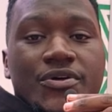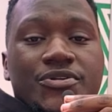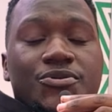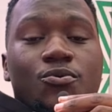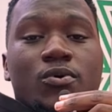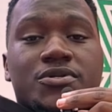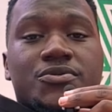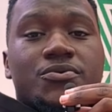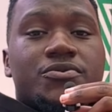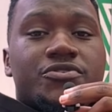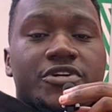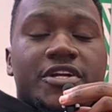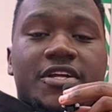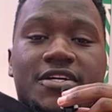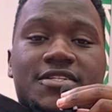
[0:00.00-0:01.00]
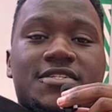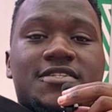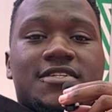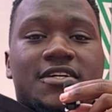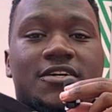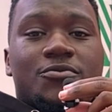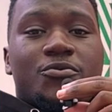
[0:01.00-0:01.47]
So what's good, traders,
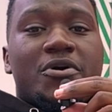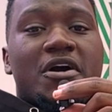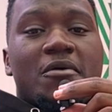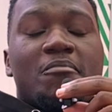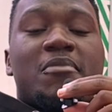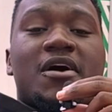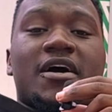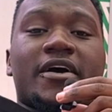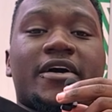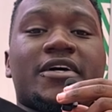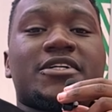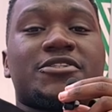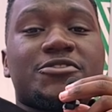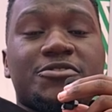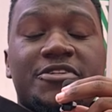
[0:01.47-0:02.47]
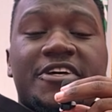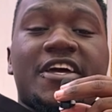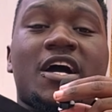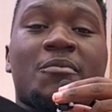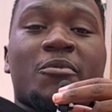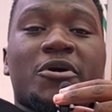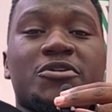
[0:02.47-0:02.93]
and welcome back. Today
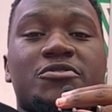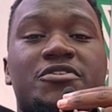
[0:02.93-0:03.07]
I'm going to